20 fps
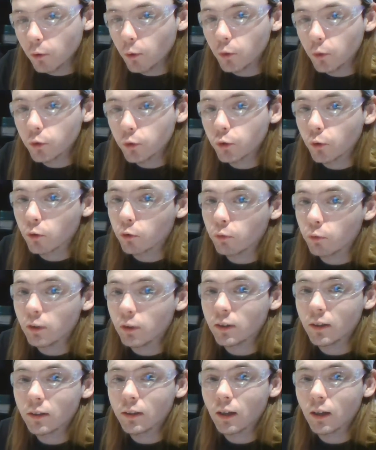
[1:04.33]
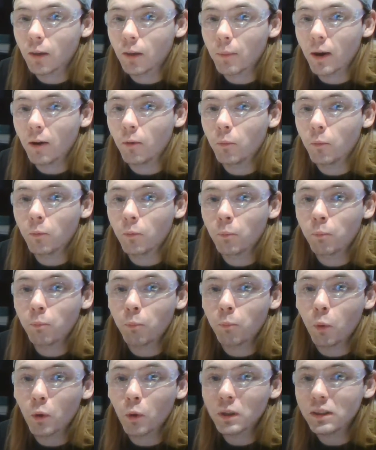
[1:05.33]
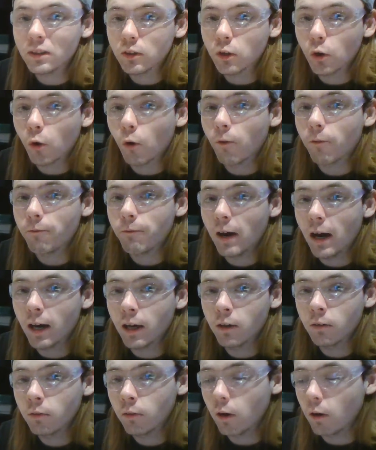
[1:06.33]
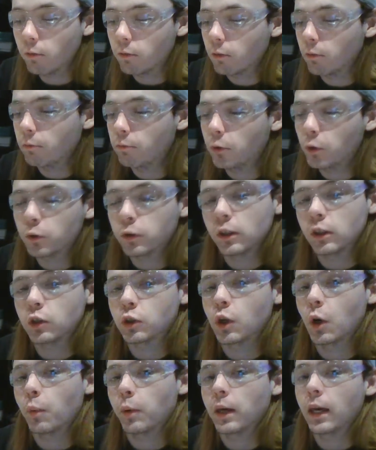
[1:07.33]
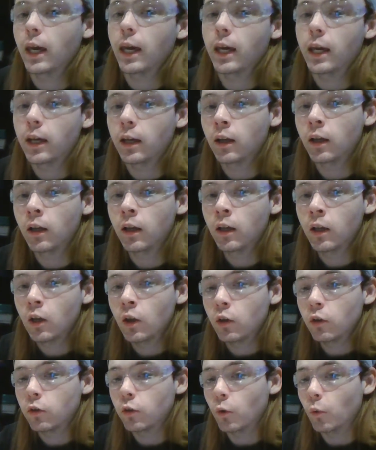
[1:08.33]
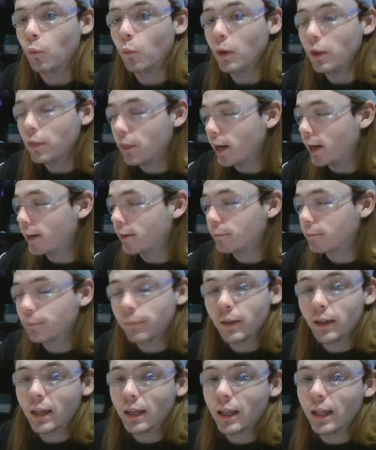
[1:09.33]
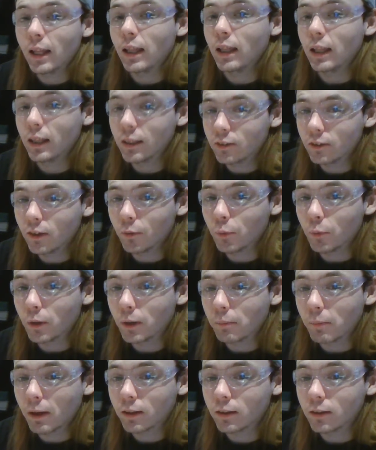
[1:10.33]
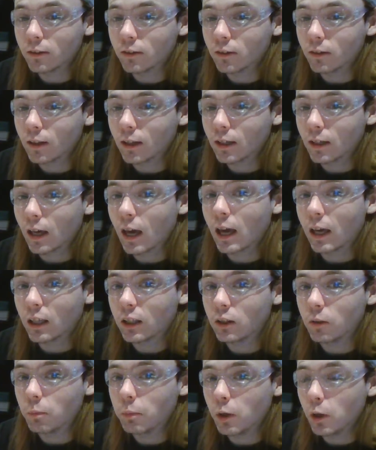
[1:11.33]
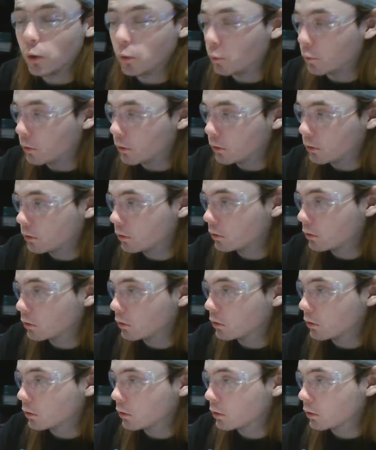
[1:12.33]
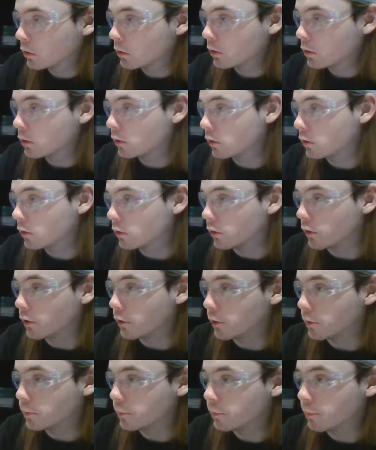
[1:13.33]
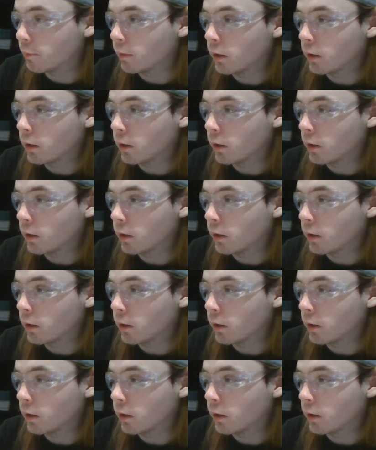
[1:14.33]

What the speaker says: volts. So it's resisting about 0.05 of the voltage going in. So with that, let's see if we can make this thing explode. So